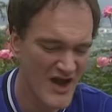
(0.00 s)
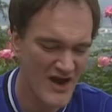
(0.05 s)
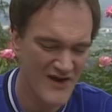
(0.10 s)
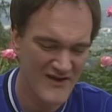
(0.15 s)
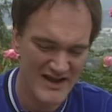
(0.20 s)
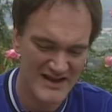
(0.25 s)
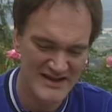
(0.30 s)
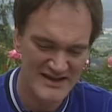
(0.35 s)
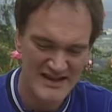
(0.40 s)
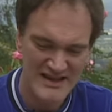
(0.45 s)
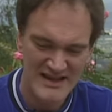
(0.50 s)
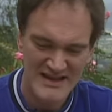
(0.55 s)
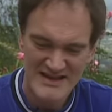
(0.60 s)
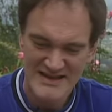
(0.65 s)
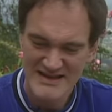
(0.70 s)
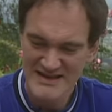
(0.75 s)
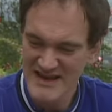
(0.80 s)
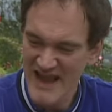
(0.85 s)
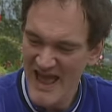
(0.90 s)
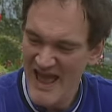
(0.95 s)
All right,
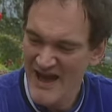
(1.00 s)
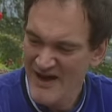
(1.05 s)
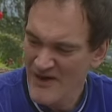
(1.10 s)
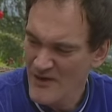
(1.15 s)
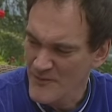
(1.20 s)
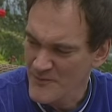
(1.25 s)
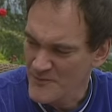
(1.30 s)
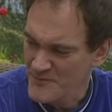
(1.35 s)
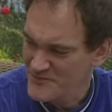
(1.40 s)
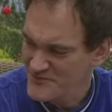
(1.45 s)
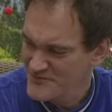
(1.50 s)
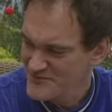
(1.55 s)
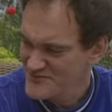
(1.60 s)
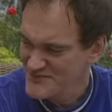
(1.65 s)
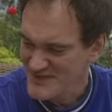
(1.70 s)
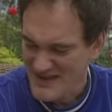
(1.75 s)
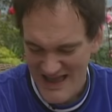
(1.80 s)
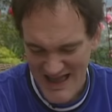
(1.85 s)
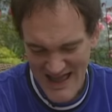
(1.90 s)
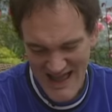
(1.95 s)
now,
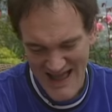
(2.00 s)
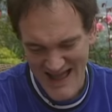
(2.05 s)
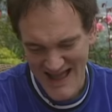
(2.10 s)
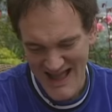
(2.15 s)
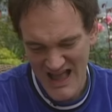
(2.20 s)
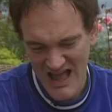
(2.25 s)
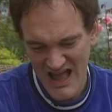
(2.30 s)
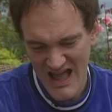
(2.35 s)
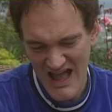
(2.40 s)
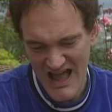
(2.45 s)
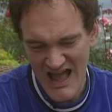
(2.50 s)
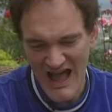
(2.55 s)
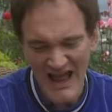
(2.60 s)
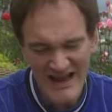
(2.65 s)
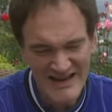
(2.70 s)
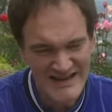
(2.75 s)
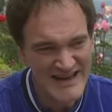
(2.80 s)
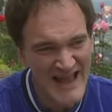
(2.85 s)
I